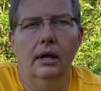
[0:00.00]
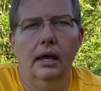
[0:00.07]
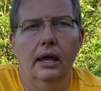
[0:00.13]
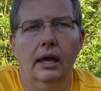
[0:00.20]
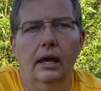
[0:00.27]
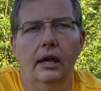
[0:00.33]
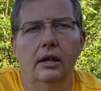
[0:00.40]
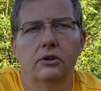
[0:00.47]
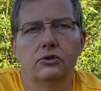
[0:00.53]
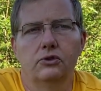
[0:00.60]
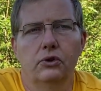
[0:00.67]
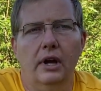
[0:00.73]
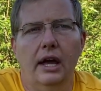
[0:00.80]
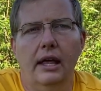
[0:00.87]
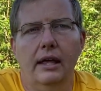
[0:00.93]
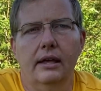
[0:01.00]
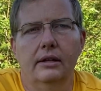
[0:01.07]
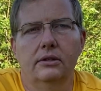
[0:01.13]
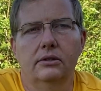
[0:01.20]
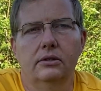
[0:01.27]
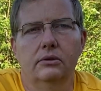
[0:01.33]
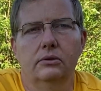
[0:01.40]
and try
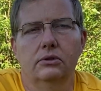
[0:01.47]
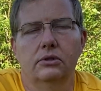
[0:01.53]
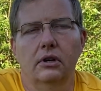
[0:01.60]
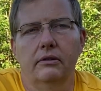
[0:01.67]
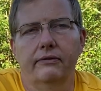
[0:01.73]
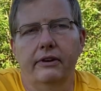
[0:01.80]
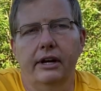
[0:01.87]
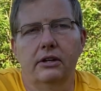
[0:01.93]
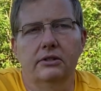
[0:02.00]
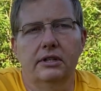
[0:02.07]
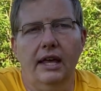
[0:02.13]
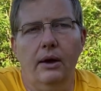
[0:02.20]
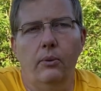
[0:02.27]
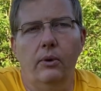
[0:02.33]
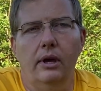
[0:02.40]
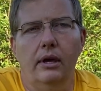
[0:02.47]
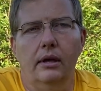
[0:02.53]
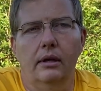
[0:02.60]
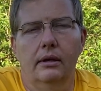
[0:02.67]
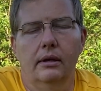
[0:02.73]
to start fires that way.